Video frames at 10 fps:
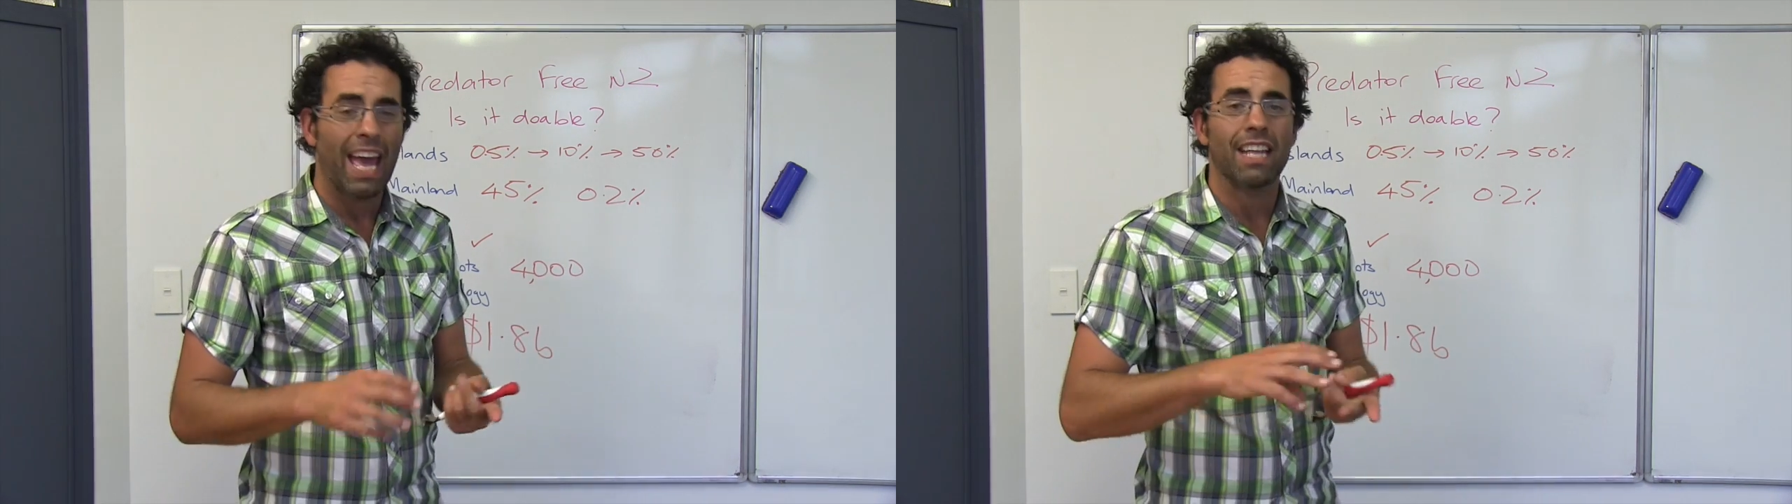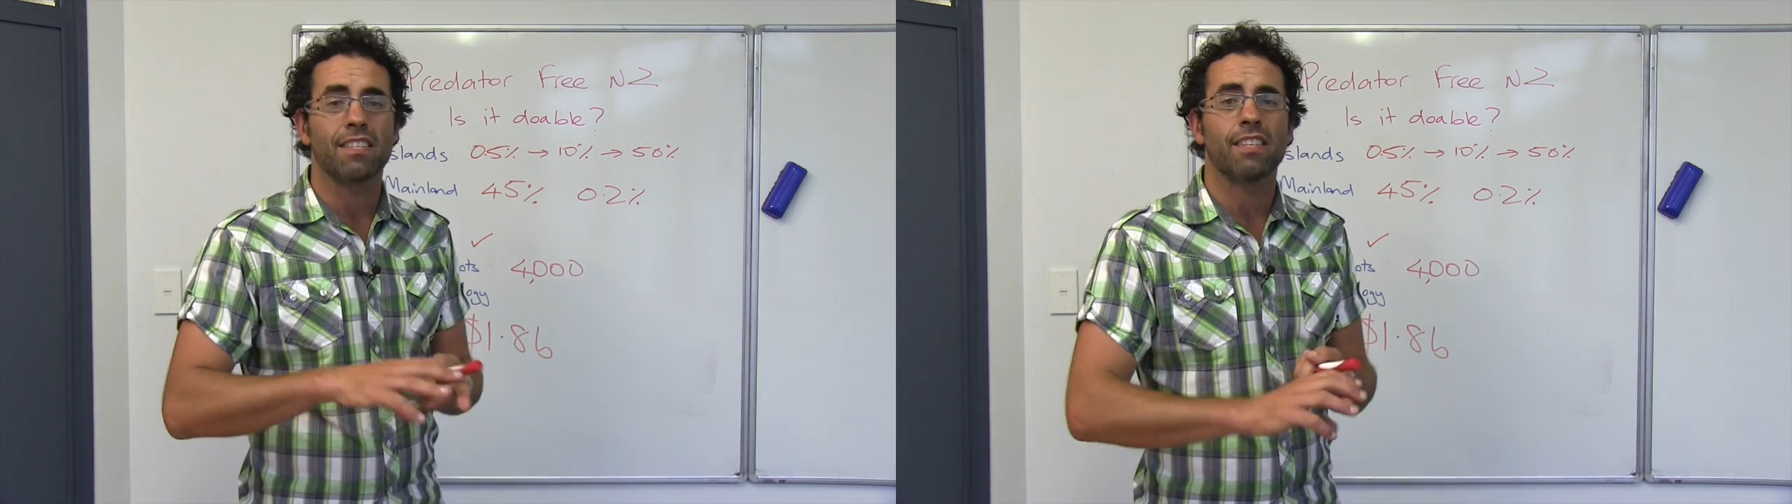
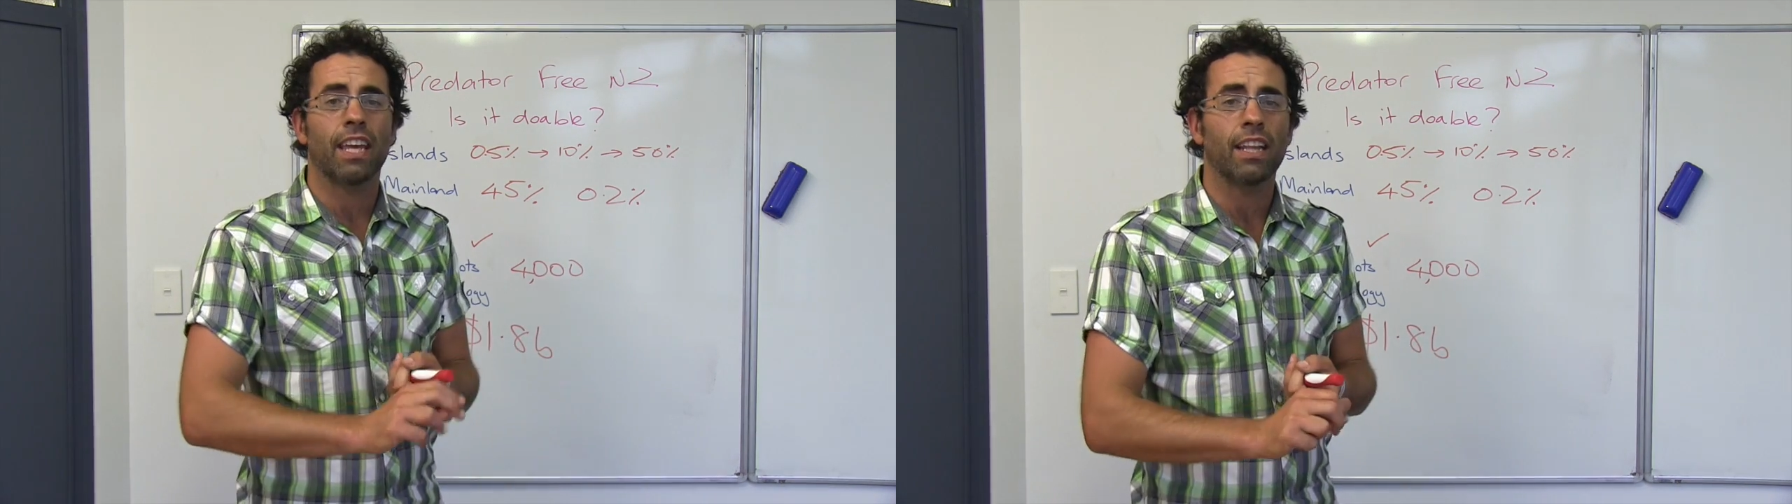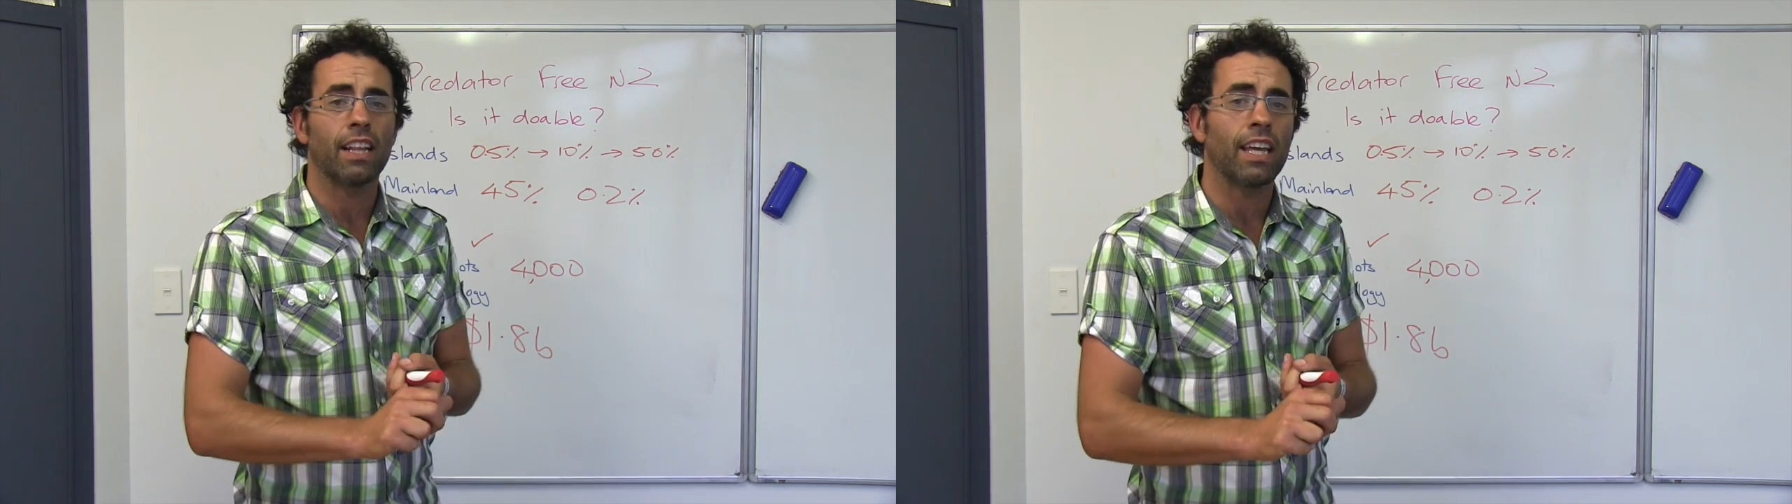And
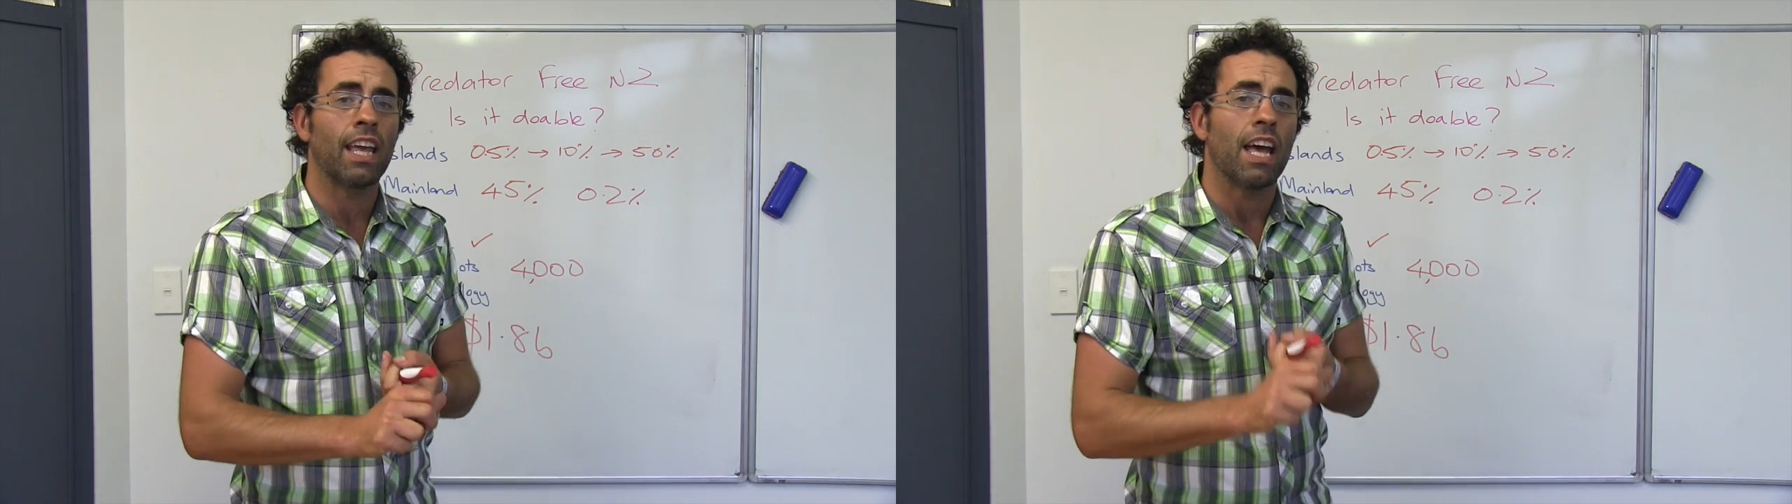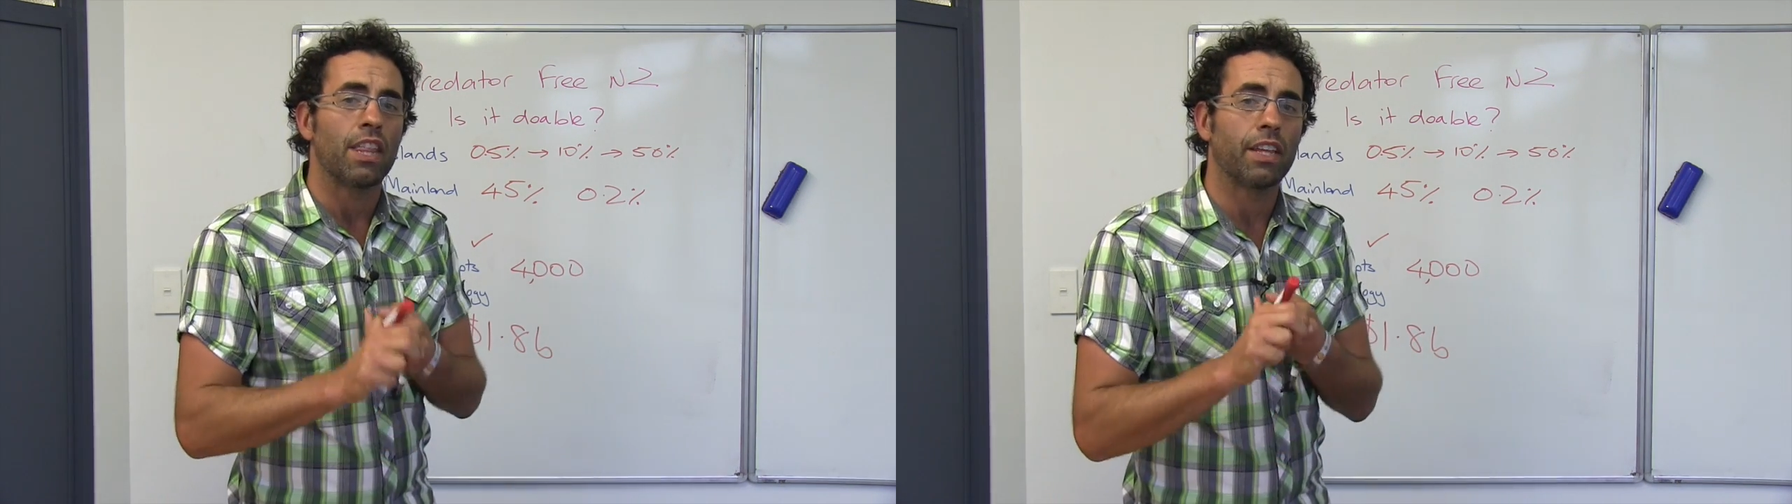
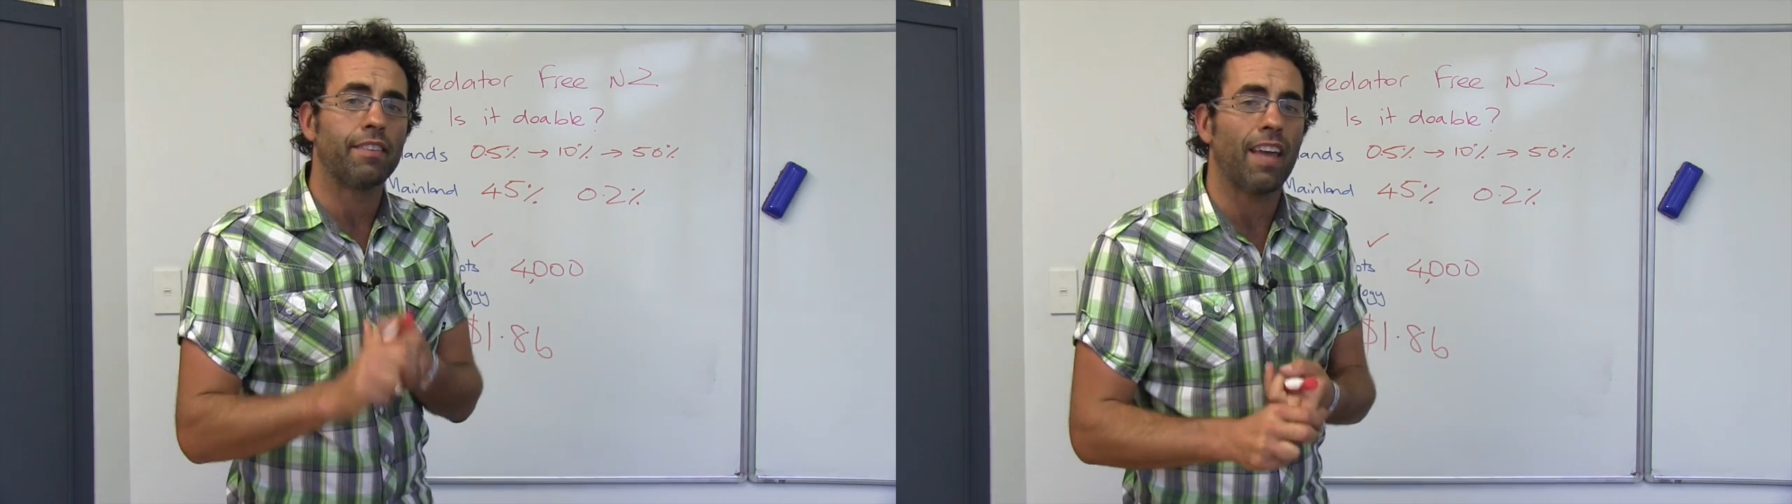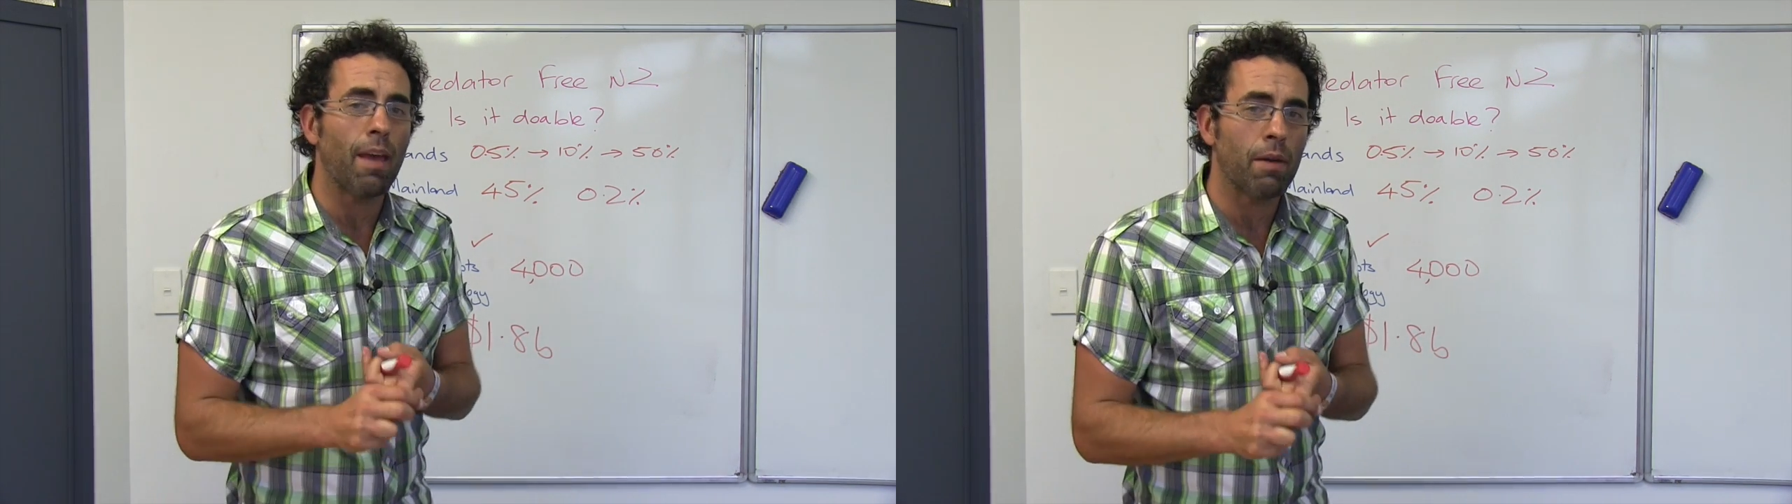secondly, the
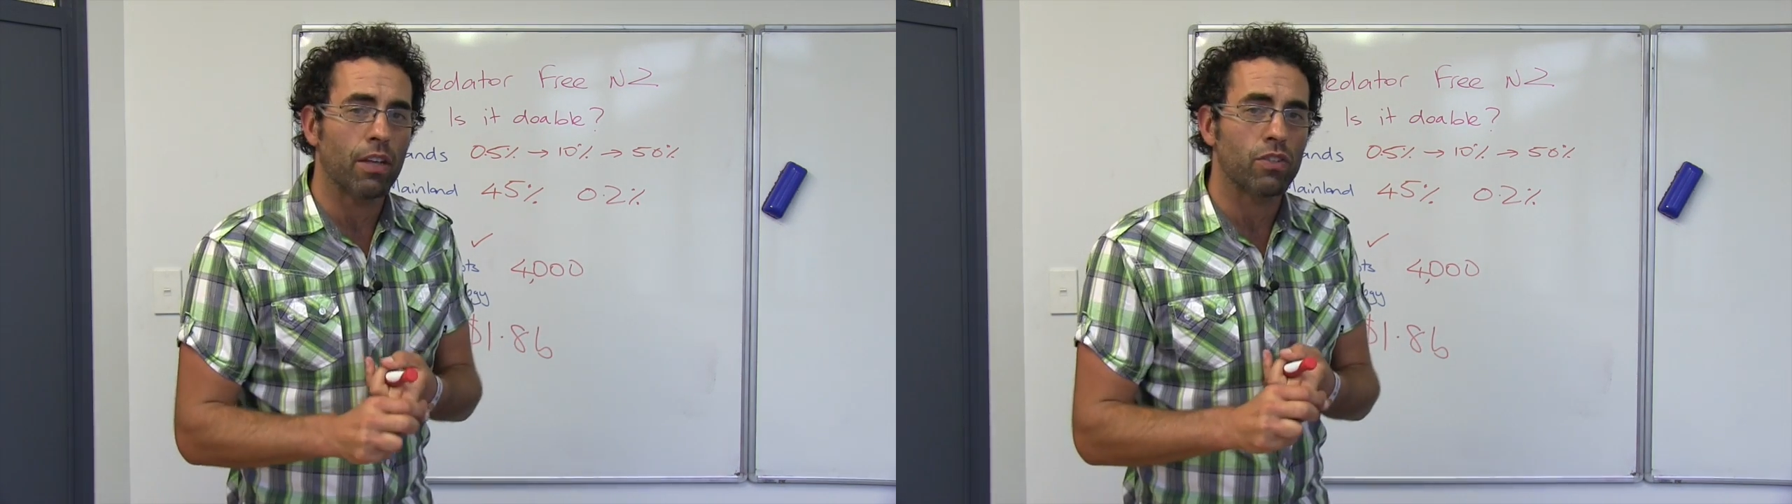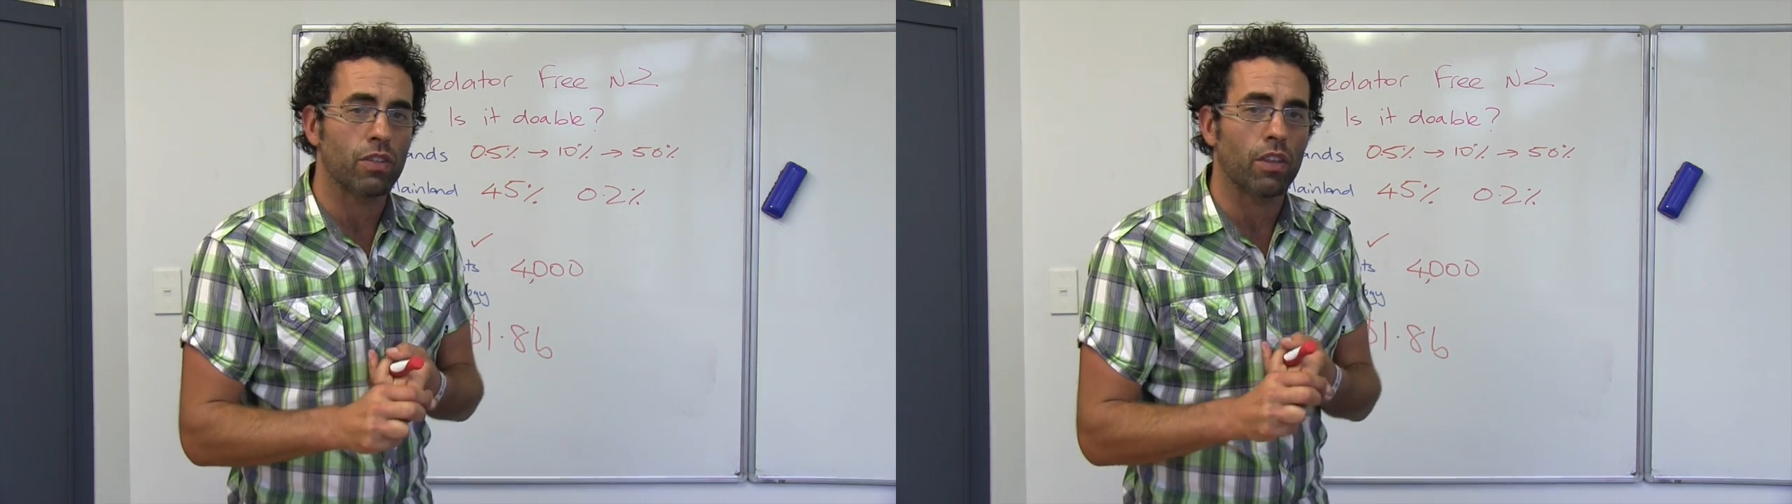damage